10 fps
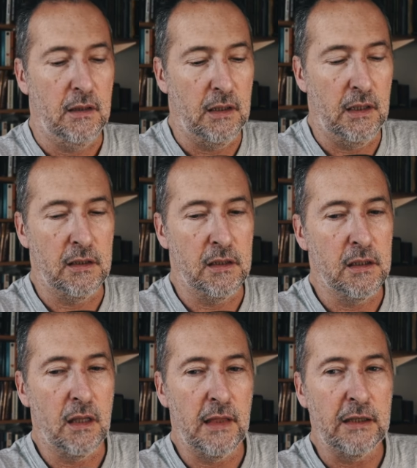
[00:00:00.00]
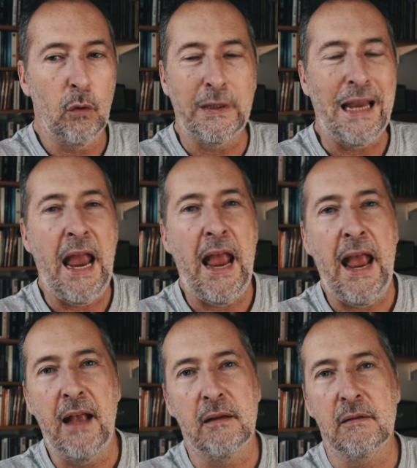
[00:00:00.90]
And they don't
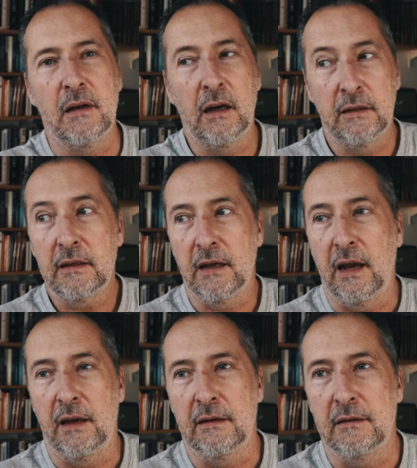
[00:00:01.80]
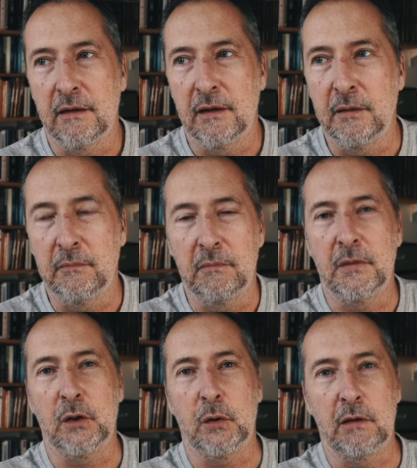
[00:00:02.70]
care. I did care.
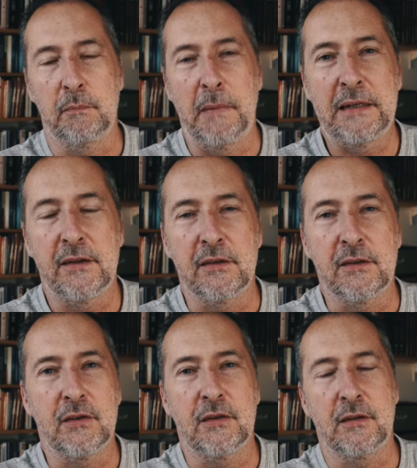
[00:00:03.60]
it matters.